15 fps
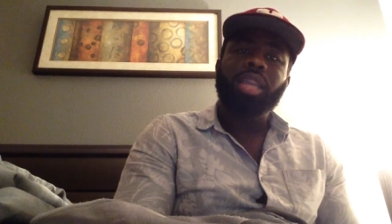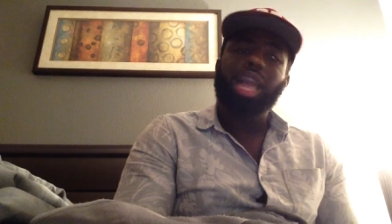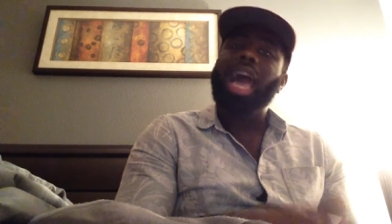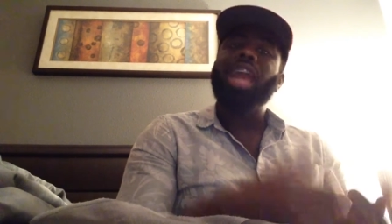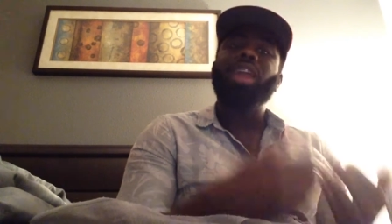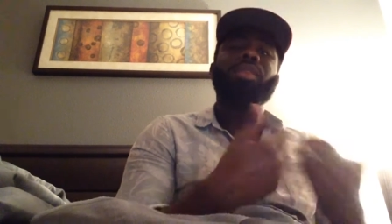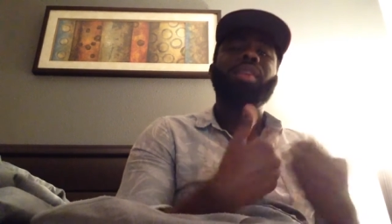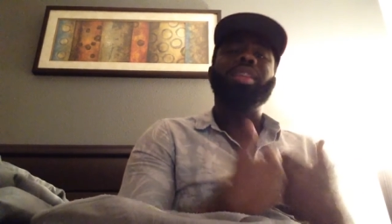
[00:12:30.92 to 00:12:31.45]

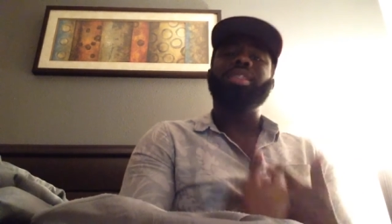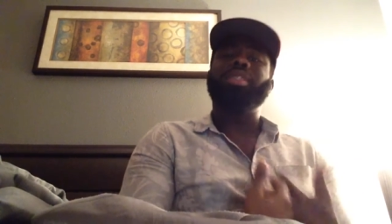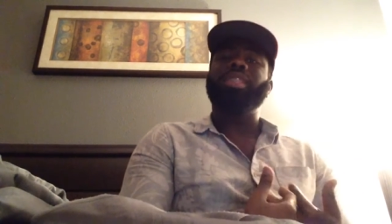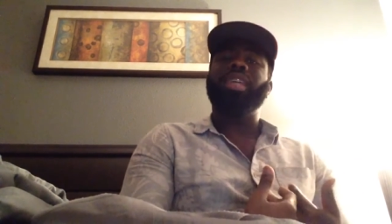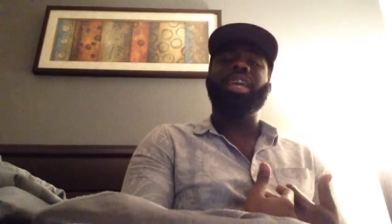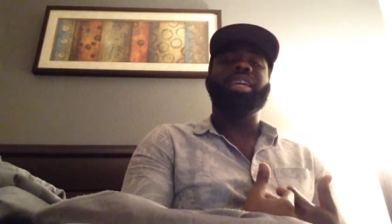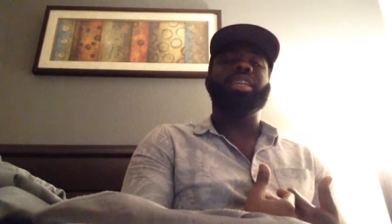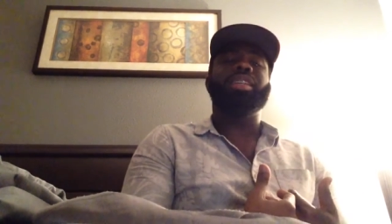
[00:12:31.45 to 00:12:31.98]
I don't
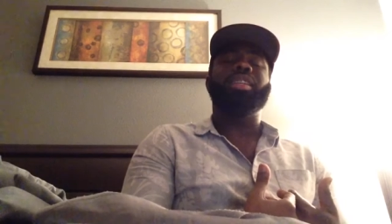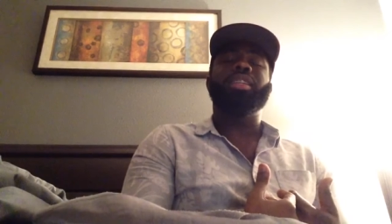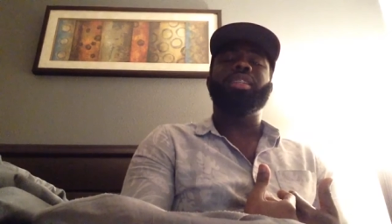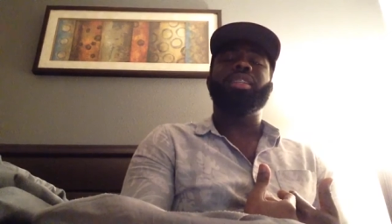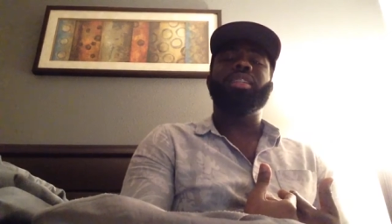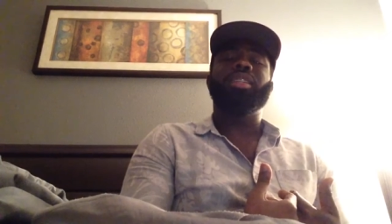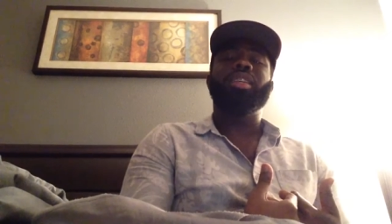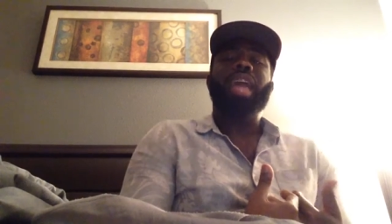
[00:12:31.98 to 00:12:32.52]
understand it.
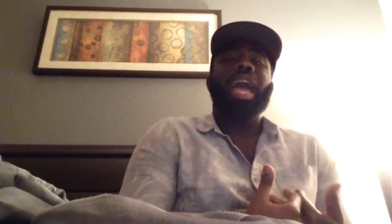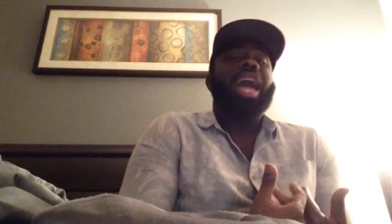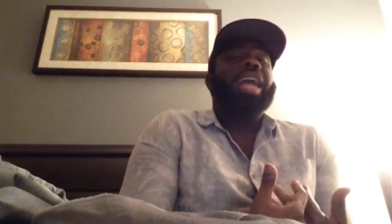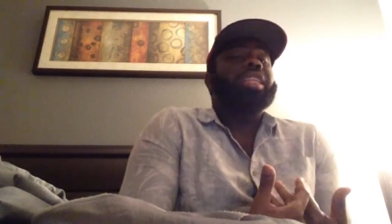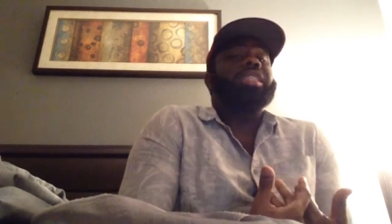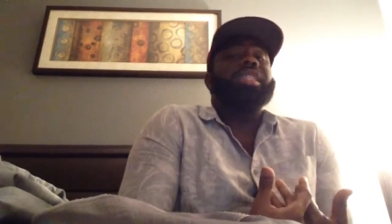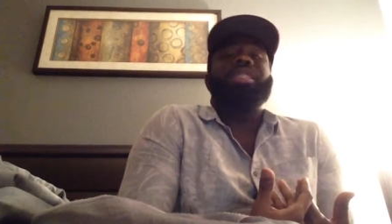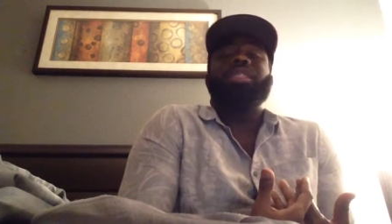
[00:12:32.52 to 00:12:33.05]
I
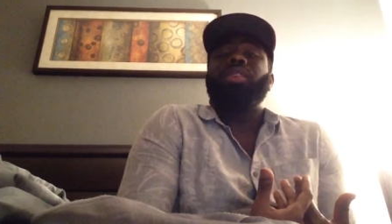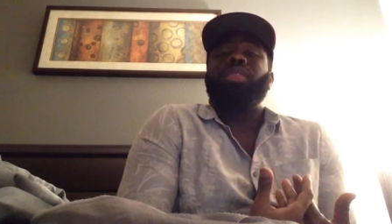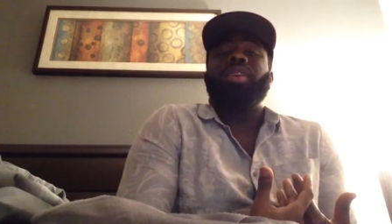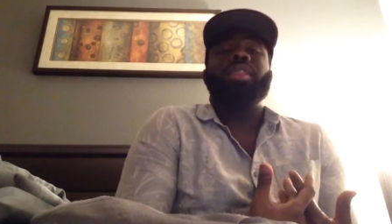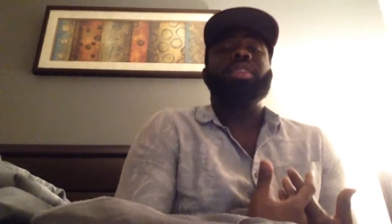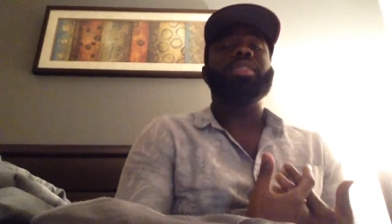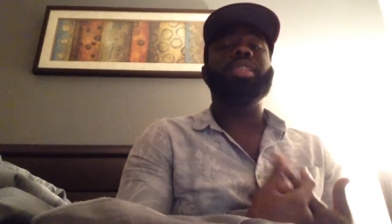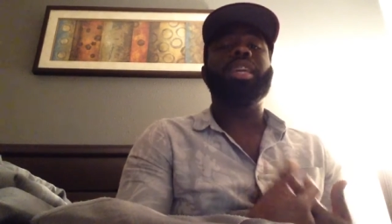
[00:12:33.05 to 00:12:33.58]
just don't
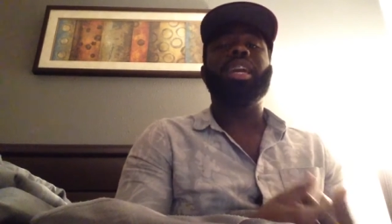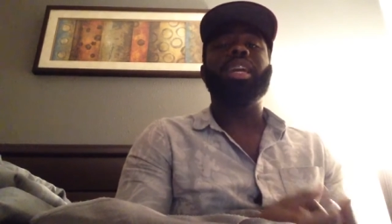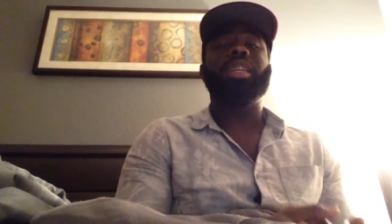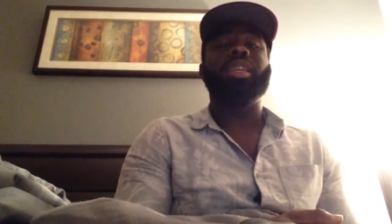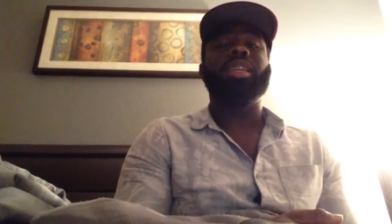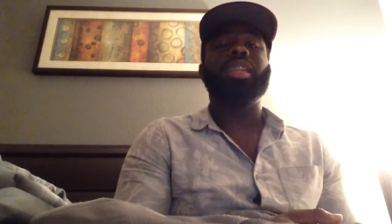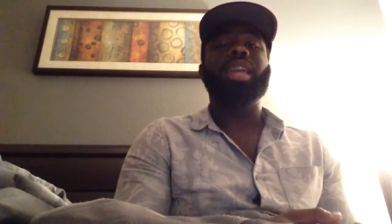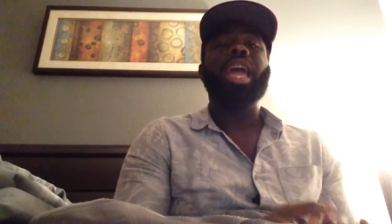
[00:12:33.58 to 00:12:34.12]

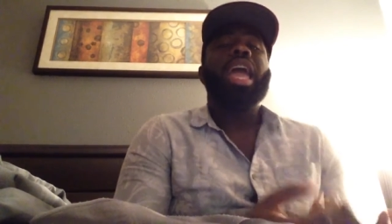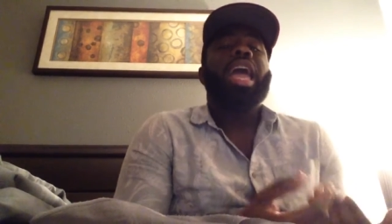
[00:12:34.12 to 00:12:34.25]
understand it.